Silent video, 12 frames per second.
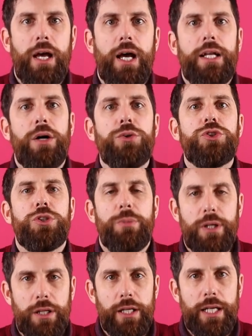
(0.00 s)
And
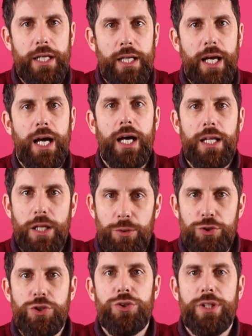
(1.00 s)
ultimately, it
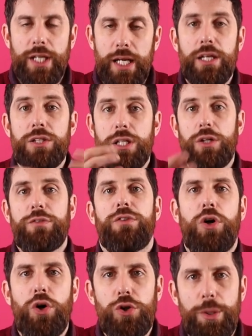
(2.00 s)
allows you to get yourself
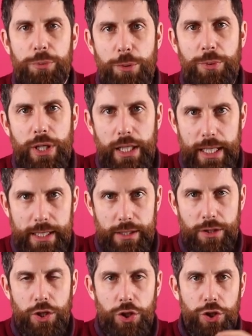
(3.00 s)
on the property
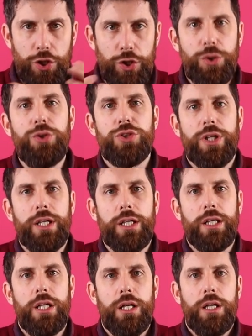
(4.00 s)
ladder
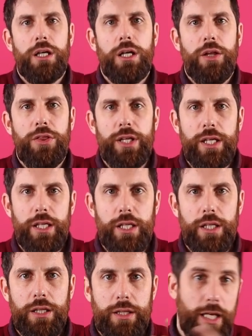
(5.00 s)
using
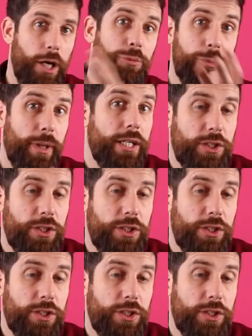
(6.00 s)
the, the Help to Buy